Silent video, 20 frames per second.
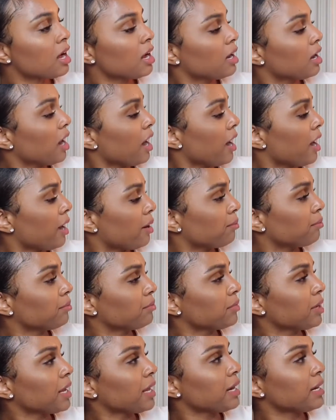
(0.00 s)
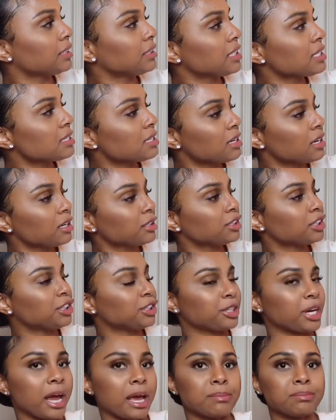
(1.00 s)
um it's just a little
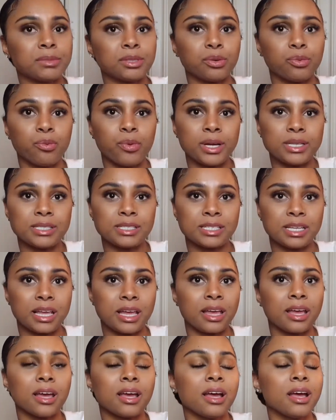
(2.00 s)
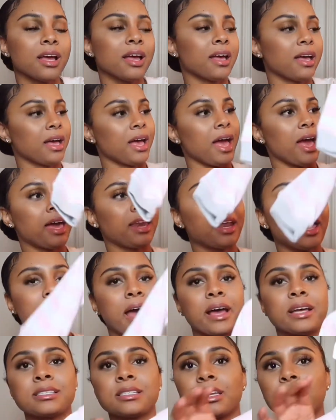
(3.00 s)
striped onesie and it
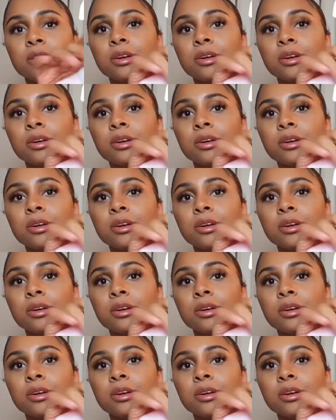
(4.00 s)
has little